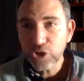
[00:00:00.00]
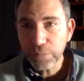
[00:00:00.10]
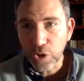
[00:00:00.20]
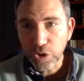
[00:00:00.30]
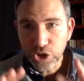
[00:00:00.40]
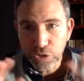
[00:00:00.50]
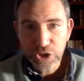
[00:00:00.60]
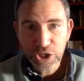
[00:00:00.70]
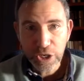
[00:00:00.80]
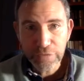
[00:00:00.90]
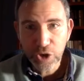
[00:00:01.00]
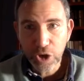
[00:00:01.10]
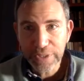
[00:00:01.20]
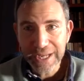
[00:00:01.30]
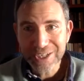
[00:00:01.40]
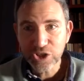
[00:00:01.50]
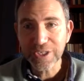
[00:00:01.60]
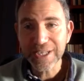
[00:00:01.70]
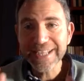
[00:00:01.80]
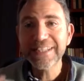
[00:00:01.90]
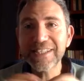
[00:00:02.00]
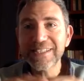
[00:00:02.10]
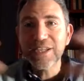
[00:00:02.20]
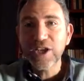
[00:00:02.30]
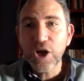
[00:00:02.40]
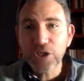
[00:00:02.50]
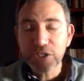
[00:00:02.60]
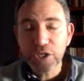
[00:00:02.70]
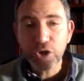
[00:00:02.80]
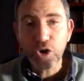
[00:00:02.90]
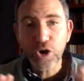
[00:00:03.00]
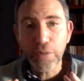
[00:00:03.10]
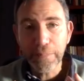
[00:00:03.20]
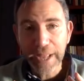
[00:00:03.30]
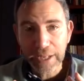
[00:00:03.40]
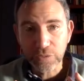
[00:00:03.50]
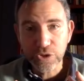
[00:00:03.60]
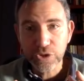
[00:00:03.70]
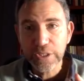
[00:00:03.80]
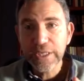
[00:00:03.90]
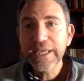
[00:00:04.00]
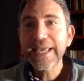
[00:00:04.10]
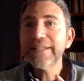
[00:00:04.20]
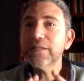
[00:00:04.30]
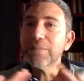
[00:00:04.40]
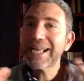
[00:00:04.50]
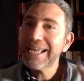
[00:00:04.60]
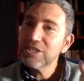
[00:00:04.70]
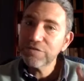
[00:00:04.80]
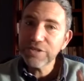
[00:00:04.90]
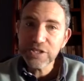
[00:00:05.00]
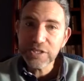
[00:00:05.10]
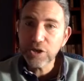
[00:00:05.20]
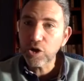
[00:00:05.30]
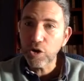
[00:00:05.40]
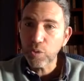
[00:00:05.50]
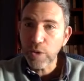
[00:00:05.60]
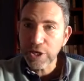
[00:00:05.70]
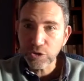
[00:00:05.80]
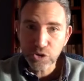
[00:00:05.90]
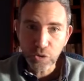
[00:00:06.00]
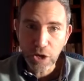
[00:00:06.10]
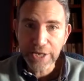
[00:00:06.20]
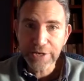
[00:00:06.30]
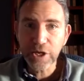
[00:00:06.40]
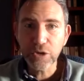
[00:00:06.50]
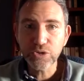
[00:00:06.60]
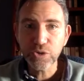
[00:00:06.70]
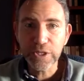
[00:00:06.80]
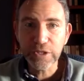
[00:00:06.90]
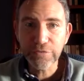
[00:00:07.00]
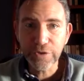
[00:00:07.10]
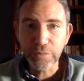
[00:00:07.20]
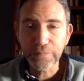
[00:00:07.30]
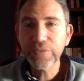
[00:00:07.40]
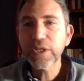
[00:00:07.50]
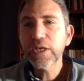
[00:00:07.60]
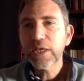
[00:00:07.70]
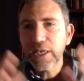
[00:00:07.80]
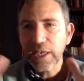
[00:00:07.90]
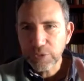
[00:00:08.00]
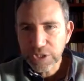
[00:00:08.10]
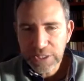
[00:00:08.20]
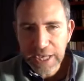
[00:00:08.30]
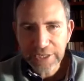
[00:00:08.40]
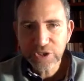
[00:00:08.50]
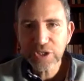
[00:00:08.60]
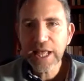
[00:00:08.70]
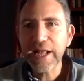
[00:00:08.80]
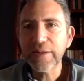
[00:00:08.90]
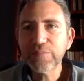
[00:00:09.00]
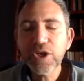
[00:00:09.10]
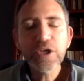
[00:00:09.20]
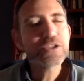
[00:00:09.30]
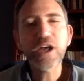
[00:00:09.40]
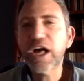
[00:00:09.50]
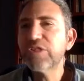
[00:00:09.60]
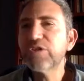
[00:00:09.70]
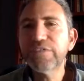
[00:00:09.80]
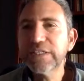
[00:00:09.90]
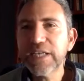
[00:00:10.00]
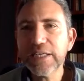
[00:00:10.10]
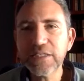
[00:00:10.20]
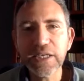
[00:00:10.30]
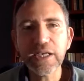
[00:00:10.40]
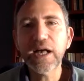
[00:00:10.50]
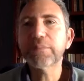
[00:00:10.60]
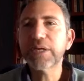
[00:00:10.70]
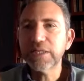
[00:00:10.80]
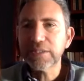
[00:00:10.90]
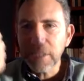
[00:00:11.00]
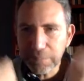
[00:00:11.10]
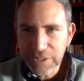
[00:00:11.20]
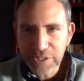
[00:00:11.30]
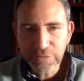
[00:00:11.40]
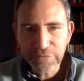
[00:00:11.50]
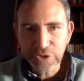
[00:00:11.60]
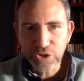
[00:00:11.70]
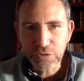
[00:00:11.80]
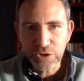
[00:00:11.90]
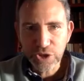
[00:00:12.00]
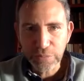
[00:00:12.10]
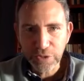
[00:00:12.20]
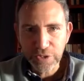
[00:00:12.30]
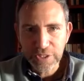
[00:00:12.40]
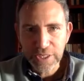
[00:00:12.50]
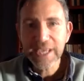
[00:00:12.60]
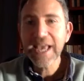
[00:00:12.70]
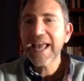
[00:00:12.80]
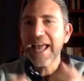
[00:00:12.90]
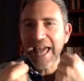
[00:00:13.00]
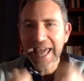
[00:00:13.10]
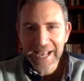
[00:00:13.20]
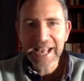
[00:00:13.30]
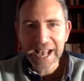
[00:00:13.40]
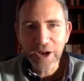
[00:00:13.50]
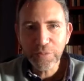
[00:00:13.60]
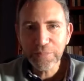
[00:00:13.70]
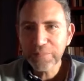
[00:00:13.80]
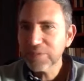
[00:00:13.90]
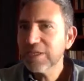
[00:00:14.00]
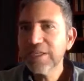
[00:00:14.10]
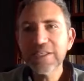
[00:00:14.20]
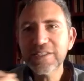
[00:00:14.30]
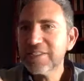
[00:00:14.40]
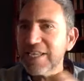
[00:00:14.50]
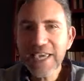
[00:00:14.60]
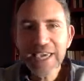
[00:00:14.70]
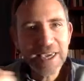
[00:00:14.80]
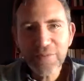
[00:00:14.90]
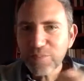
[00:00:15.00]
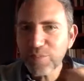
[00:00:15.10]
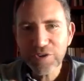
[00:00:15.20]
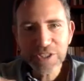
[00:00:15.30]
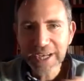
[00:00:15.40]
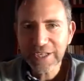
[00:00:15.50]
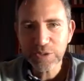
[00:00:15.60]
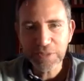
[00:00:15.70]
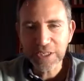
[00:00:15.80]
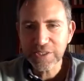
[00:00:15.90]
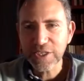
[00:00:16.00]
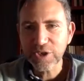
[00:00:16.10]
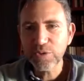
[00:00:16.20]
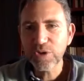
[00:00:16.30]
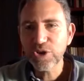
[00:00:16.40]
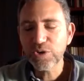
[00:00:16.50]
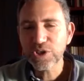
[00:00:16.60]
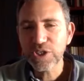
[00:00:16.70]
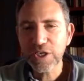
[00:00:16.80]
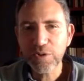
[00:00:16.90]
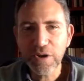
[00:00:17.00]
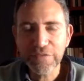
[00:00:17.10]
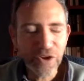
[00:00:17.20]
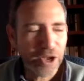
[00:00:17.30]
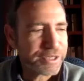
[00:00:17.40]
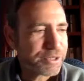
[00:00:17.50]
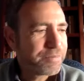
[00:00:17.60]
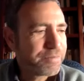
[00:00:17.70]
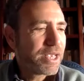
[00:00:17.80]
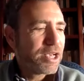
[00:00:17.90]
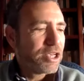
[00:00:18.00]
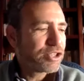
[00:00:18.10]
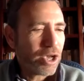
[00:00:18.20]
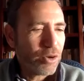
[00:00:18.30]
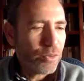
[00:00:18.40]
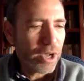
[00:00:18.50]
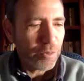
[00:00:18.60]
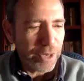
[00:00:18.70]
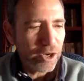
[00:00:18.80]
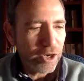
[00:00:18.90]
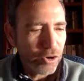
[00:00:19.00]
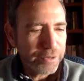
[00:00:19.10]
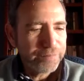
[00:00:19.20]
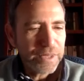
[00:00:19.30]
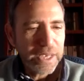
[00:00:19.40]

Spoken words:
block, Jewish kind of accommodation in the synagogue compounds, in the Magen David synagogue where you saw Haida go to in the film. It was attached to that. So I thought, fantastic, I'm going to dump myself in the Jewish community, hang out, see where it takes me, see who I find. So I went along,